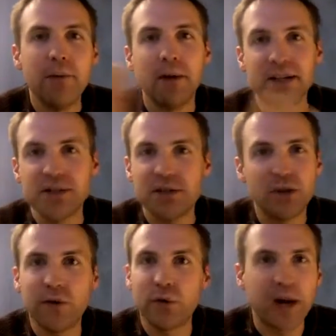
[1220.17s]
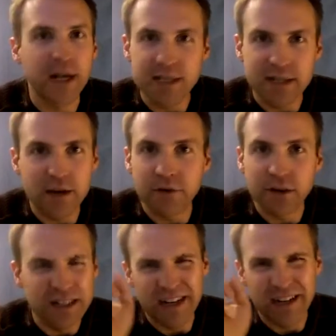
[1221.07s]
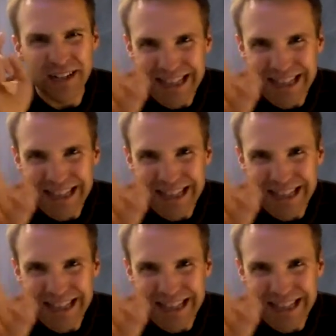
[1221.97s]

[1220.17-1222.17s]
But it's just overriding standard functionality.